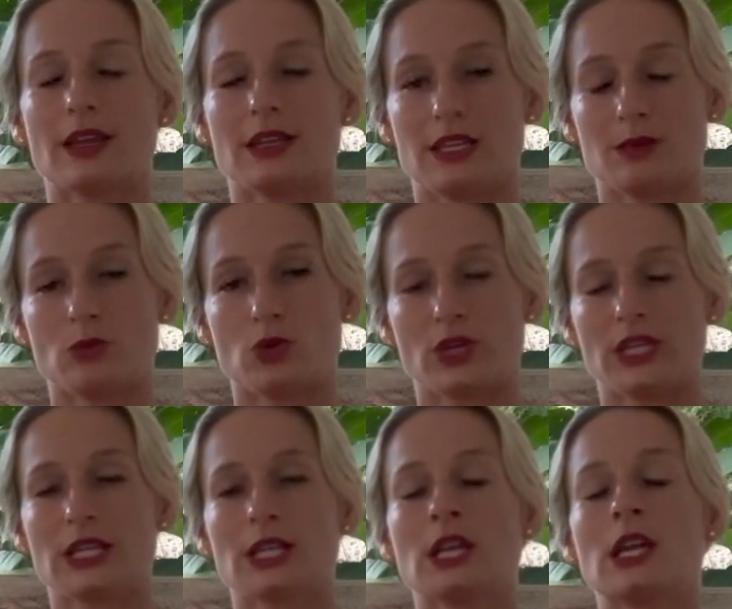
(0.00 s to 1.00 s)
in the
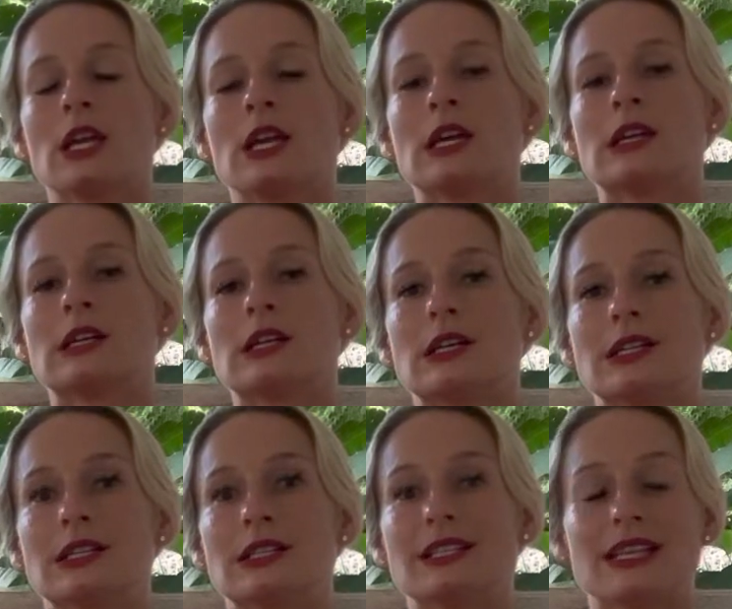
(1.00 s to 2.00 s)
morning
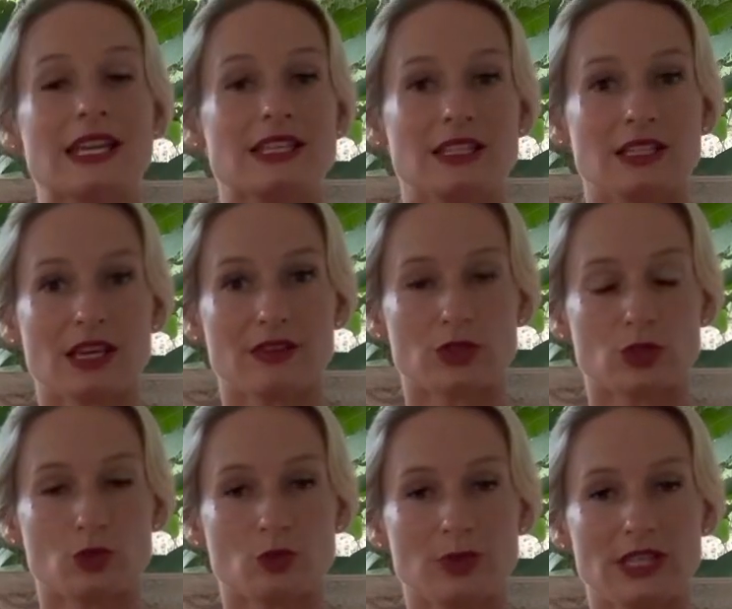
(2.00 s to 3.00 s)
and in the
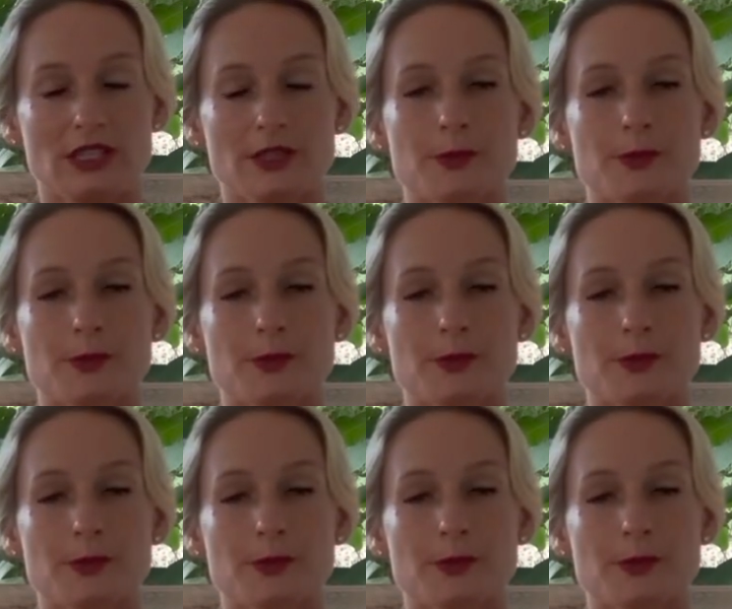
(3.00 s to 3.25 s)
afternoon Being,